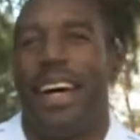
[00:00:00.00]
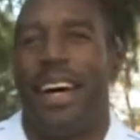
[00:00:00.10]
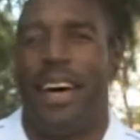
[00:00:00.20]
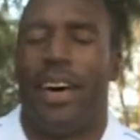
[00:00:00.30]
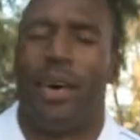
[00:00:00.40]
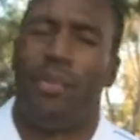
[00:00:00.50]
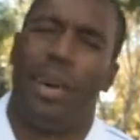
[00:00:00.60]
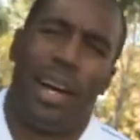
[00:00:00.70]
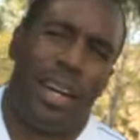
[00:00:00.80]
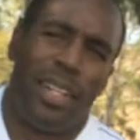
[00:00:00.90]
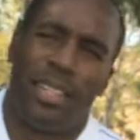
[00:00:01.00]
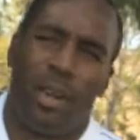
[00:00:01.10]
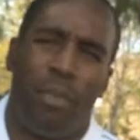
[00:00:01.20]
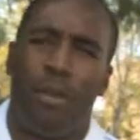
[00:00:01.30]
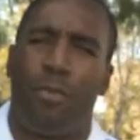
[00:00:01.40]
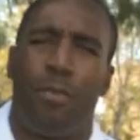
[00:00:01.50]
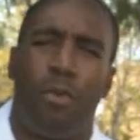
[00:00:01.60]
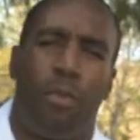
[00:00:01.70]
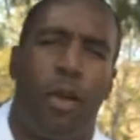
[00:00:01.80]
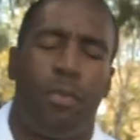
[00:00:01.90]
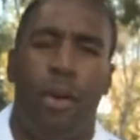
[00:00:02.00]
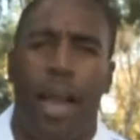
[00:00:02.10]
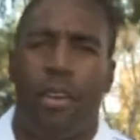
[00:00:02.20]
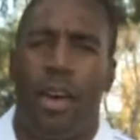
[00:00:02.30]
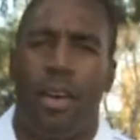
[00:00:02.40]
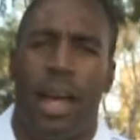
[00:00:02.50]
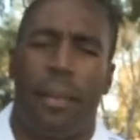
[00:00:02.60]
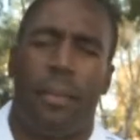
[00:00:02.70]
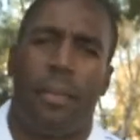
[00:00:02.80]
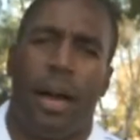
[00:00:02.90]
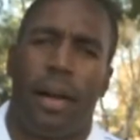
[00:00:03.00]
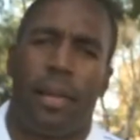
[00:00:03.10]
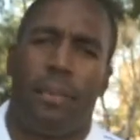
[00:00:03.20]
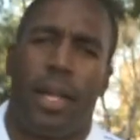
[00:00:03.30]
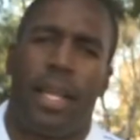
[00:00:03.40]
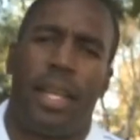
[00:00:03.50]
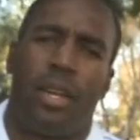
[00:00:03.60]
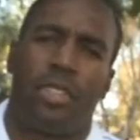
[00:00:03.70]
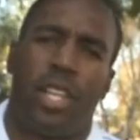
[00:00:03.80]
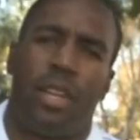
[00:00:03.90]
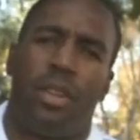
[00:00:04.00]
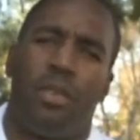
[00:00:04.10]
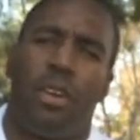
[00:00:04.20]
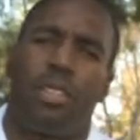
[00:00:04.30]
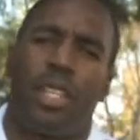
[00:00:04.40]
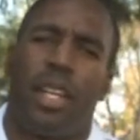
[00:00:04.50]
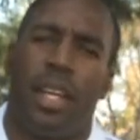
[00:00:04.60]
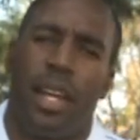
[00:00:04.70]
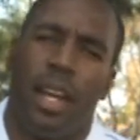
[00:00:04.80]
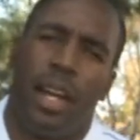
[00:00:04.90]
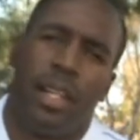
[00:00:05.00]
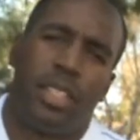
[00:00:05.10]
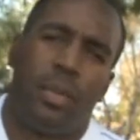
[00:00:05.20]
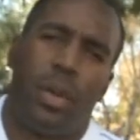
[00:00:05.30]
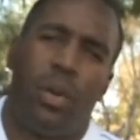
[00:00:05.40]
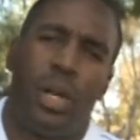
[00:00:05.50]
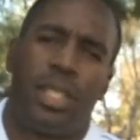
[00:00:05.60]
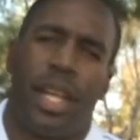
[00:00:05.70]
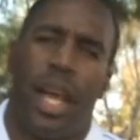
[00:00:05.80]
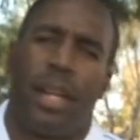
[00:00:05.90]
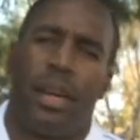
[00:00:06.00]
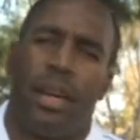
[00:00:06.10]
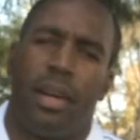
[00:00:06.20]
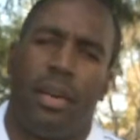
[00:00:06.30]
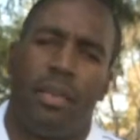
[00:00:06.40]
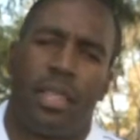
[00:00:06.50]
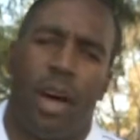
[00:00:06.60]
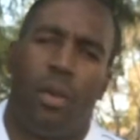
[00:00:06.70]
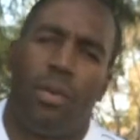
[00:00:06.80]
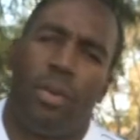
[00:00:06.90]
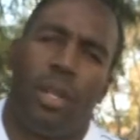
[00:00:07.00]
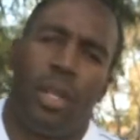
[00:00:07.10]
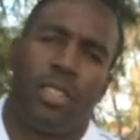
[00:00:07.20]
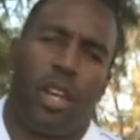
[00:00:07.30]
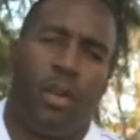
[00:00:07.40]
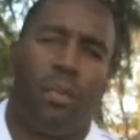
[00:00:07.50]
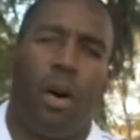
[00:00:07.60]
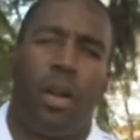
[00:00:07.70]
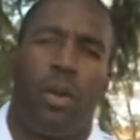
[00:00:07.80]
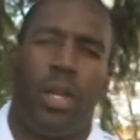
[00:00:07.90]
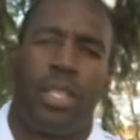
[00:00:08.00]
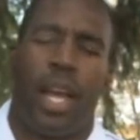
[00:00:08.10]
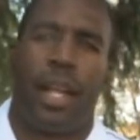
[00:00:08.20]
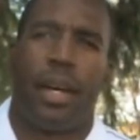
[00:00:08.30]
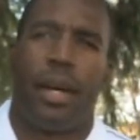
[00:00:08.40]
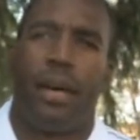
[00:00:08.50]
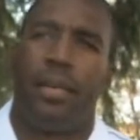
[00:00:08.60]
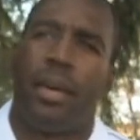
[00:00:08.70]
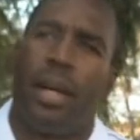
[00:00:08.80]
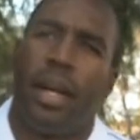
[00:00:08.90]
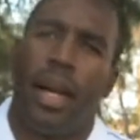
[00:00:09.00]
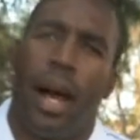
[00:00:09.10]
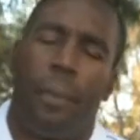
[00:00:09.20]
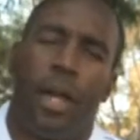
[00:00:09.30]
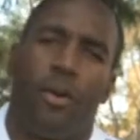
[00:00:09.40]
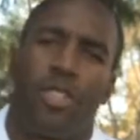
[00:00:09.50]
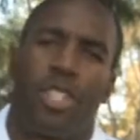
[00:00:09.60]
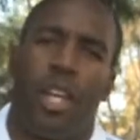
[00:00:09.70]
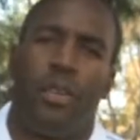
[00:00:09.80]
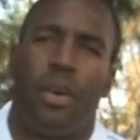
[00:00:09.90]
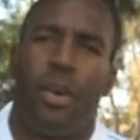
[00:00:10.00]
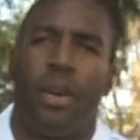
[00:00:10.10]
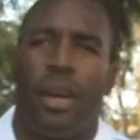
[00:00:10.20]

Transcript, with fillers: Um, uh, this little brief, brief background. I, I played at Nicholls State University in Thibodaux, Louisiana, um, south southern part of Louisiana. Um, I played receiver.